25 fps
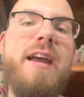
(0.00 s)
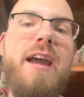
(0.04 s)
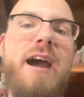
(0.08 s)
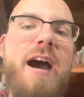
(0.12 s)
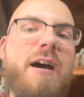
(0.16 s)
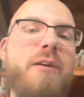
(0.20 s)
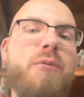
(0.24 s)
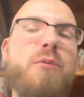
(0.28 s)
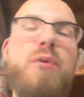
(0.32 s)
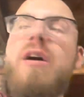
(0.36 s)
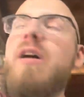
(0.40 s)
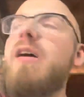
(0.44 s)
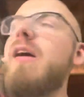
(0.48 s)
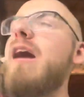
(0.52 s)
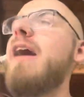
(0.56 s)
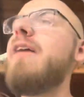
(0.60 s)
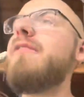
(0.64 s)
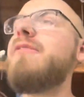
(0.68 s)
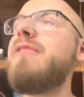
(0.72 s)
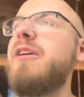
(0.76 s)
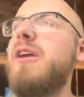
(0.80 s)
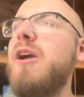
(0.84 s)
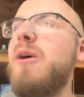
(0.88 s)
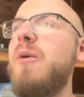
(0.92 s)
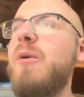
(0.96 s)
I will have
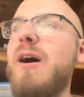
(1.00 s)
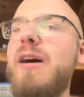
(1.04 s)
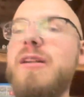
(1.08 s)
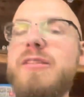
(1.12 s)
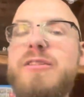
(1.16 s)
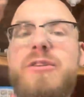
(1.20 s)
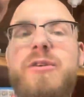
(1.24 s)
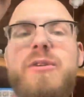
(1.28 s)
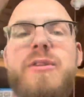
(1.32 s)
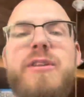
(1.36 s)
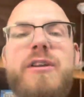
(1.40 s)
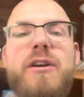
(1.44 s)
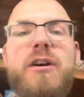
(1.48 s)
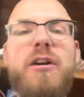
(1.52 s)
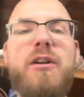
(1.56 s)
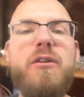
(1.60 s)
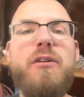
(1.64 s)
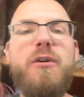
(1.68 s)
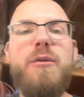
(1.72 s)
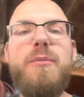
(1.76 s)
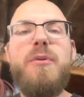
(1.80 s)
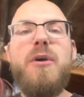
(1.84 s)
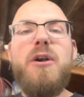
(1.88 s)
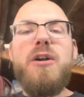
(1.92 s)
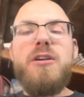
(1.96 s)
to go out to the
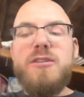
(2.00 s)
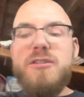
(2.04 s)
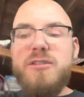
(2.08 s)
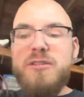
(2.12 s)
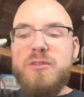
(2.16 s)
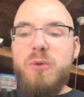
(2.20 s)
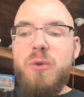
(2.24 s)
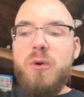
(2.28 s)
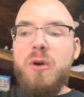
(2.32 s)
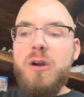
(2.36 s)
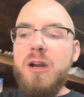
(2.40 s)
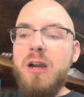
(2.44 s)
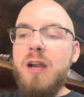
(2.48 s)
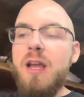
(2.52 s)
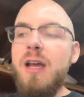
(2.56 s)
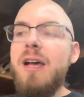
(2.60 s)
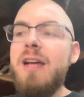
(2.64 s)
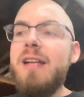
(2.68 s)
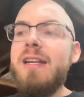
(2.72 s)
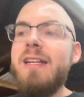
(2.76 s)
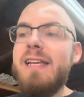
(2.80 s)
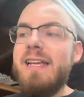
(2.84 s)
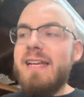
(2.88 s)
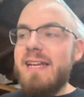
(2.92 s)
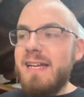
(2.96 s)
auto parts store
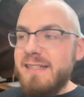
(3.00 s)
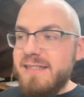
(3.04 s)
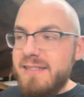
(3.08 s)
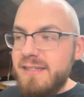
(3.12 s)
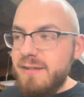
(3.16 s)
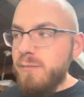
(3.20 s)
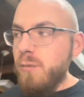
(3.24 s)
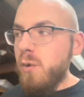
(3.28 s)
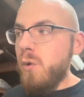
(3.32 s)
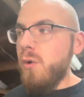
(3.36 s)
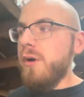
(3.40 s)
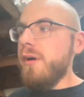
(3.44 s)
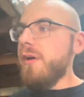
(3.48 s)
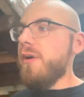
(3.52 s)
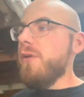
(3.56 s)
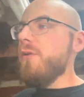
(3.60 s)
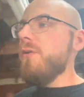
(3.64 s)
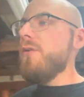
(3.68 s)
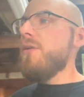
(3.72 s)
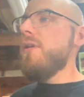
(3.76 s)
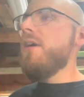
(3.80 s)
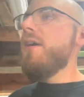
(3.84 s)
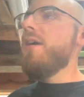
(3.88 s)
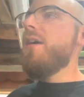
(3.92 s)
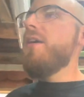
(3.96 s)
to get some
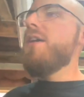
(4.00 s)
oil,